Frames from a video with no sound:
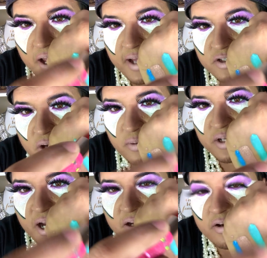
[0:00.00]
And so I was
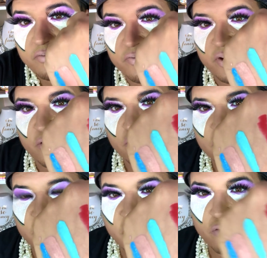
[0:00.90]
kind of
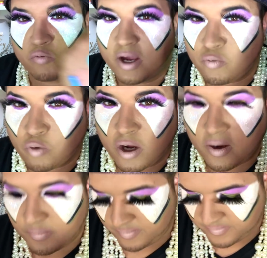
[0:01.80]
confused to get red
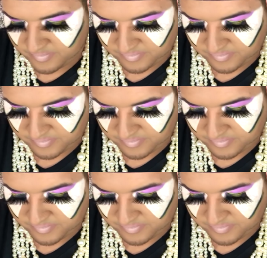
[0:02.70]
rum.